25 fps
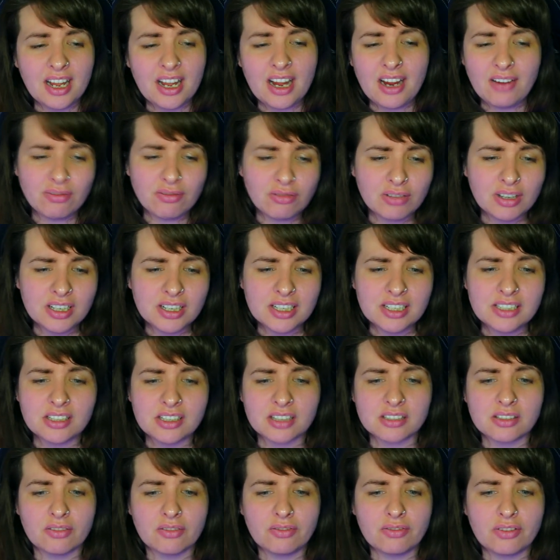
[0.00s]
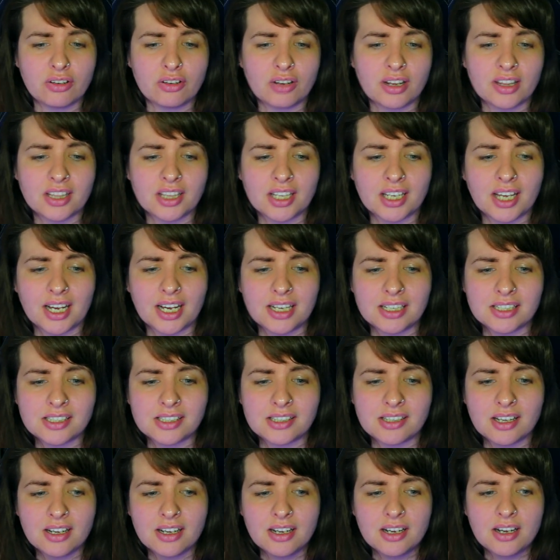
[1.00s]
It really doesn't feel like the
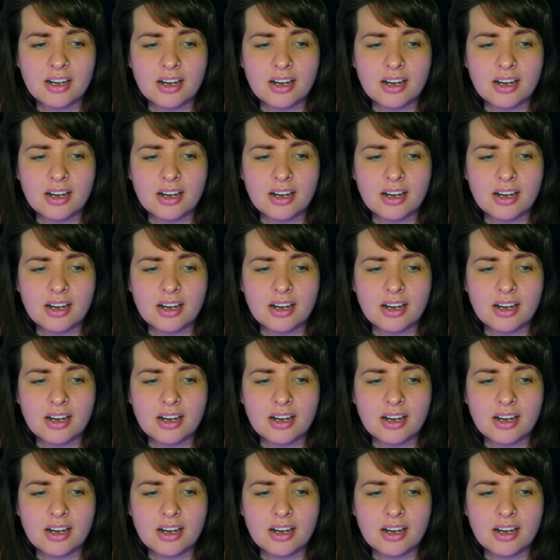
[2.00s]
case.